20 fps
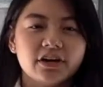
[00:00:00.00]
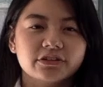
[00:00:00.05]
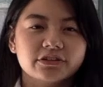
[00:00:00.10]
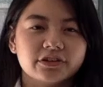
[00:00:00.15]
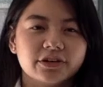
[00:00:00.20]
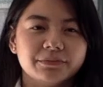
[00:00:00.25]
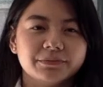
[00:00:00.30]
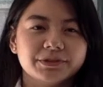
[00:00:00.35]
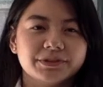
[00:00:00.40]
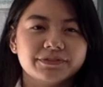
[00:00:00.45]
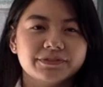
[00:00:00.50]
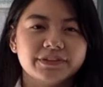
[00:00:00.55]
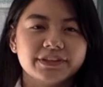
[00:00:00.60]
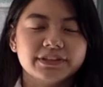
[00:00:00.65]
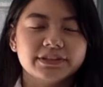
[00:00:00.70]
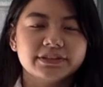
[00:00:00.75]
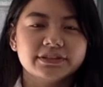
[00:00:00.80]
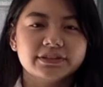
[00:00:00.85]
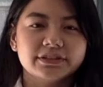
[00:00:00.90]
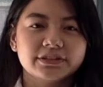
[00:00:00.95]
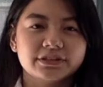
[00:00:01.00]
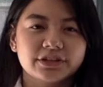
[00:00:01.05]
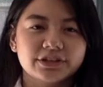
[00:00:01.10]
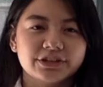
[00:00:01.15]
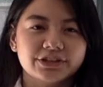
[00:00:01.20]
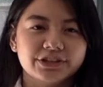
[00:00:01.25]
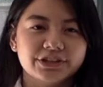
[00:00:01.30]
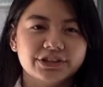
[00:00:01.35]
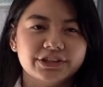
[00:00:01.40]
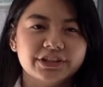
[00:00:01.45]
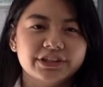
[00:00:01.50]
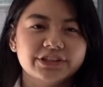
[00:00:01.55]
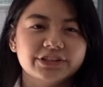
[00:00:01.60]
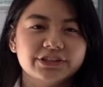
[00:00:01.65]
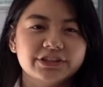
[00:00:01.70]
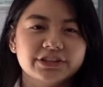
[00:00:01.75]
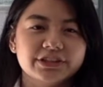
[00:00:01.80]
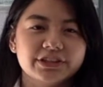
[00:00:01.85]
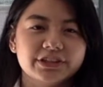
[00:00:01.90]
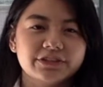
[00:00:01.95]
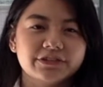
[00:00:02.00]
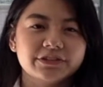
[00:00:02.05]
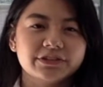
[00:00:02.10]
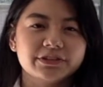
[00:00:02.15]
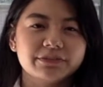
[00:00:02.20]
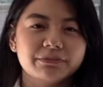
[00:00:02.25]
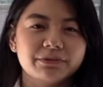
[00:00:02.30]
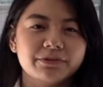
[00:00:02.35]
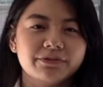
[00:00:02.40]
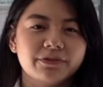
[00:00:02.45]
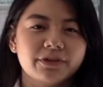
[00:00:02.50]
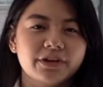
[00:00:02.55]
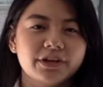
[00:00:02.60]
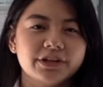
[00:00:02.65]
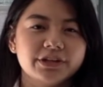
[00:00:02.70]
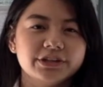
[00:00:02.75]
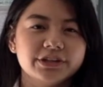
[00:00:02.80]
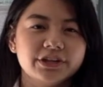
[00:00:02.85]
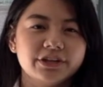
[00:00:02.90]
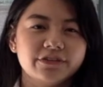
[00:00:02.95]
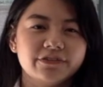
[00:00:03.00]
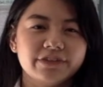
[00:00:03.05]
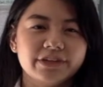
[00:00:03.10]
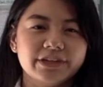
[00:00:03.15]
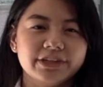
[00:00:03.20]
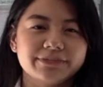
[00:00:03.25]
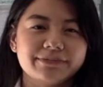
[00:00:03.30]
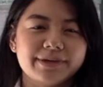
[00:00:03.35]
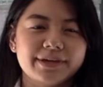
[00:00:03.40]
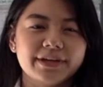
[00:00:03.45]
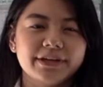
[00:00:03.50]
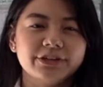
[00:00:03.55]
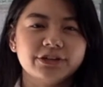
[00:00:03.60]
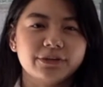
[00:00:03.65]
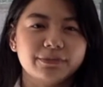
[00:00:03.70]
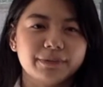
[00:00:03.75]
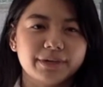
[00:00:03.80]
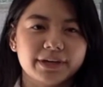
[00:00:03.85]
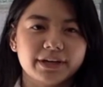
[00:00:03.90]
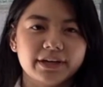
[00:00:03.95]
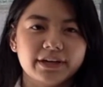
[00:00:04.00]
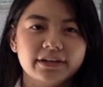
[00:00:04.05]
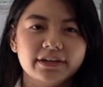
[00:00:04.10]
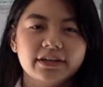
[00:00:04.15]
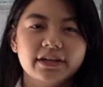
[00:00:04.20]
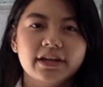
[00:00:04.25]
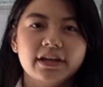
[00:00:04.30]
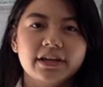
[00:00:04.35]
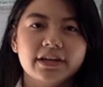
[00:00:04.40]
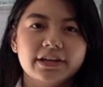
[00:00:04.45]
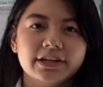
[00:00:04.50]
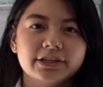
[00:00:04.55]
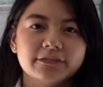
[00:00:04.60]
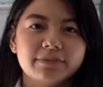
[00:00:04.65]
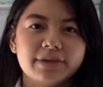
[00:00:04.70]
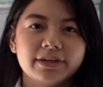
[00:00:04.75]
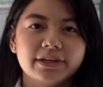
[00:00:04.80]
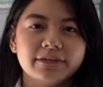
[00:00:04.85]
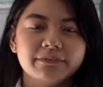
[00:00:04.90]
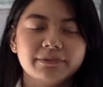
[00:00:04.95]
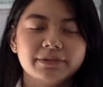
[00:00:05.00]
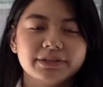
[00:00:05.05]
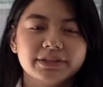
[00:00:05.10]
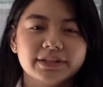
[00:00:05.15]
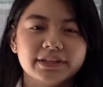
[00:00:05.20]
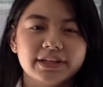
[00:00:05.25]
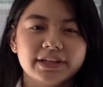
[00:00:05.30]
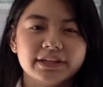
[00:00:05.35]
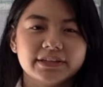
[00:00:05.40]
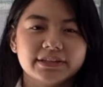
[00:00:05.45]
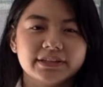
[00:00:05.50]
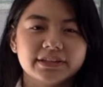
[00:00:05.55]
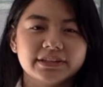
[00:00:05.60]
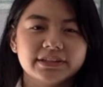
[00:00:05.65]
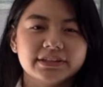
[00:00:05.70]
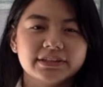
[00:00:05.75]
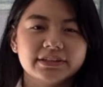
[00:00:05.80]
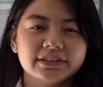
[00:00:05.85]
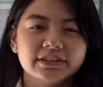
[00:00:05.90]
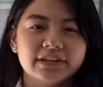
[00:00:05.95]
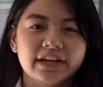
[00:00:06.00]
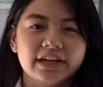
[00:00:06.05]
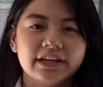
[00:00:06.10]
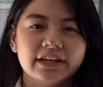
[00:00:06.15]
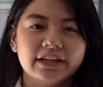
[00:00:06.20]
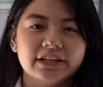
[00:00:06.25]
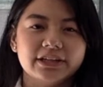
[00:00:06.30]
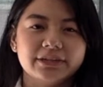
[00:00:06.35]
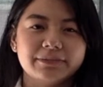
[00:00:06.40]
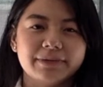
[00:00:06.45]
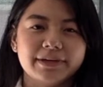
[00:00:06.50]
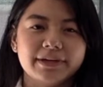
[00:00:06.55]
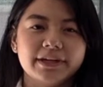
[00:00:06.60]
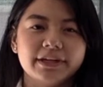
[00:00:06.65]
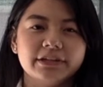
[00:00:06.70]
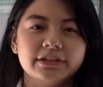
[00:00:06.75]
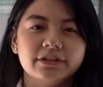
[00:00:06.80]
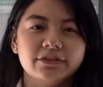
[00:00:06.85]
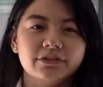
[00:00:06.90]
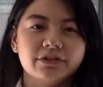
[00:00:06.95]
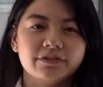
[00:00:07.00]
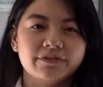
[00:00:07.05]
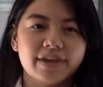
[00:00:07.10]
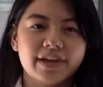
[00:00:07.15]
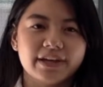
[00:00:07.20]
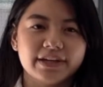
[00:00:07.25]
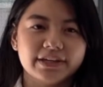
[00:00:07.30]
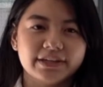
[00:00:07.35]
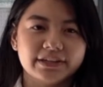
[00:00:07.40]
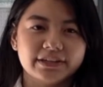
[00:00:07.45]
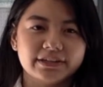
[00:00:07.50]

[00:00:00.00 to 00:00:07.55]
outcomes of this discussion is to distinguish the morphology of Leishmania tropica, Leishmania brasiliensis, and Leishmania donovani,